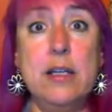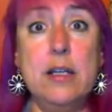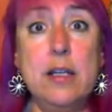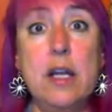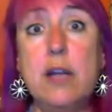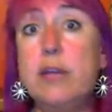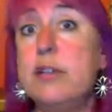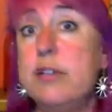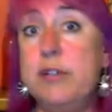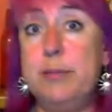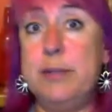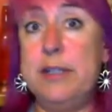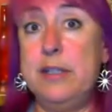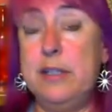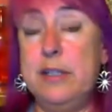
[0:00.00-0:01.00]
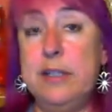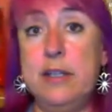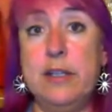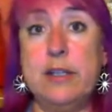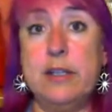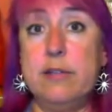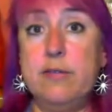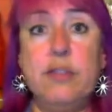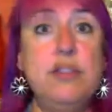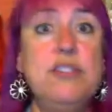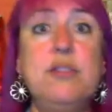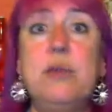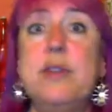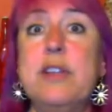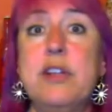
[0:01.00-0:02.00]
Not to be
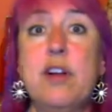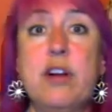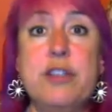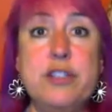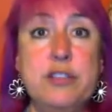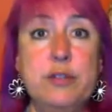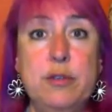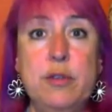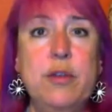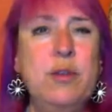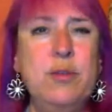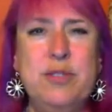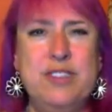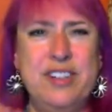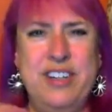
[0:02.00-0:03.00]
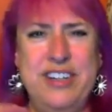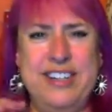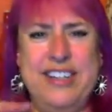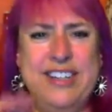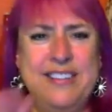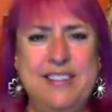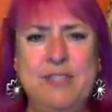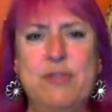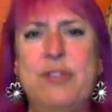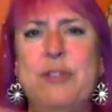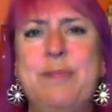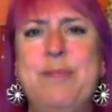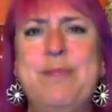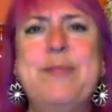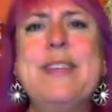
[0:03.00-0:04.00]
confused with the cartoon. Oh, sorry. That's for
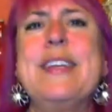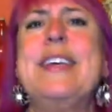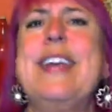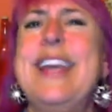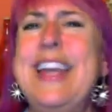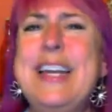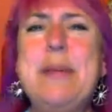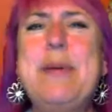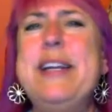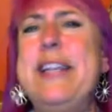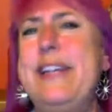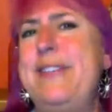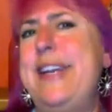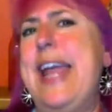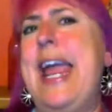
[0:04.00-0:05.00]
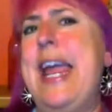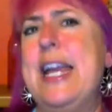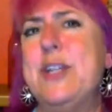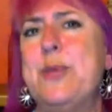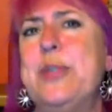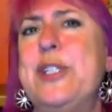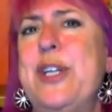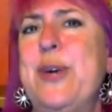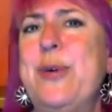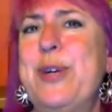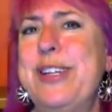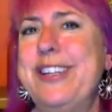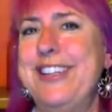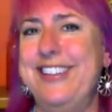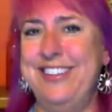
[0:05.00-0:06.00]
anybody of an age would know
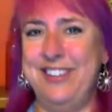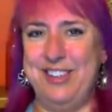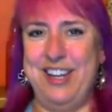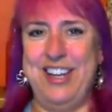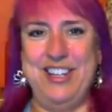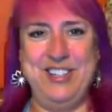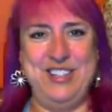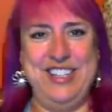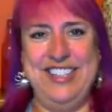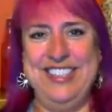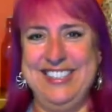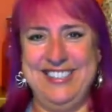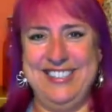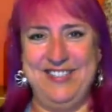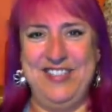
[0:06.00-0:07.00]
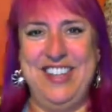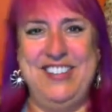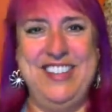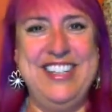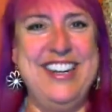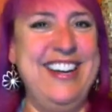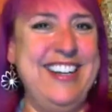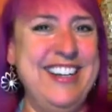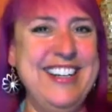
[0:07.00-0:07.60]
what little Audrey is. Maybe not